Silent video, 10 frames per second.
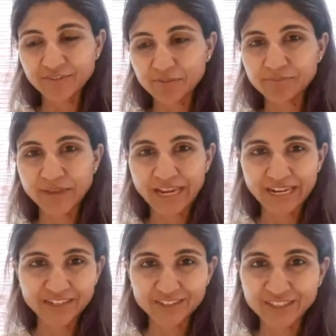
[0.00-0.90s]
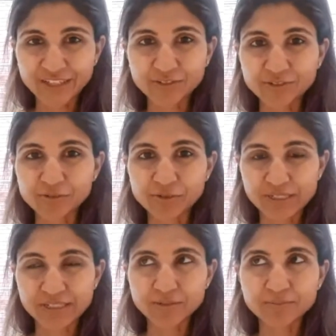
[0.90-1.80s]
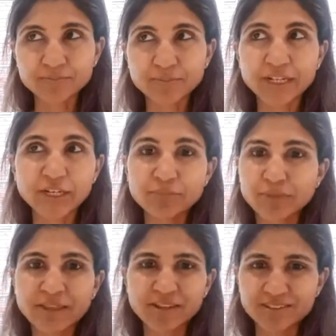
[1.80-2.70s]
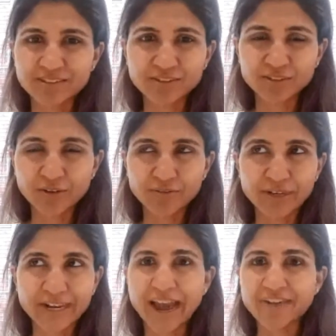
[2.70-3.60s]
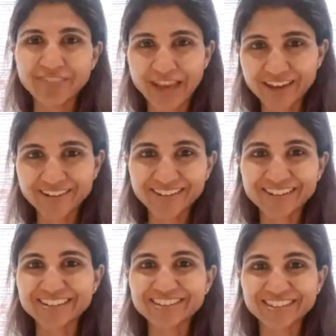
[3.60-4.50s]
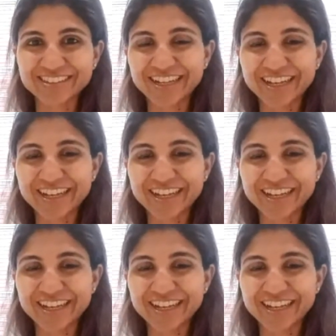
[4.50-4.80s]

from A D H D or autism, but it could be that yeah. it's, you don't really have that, and it's just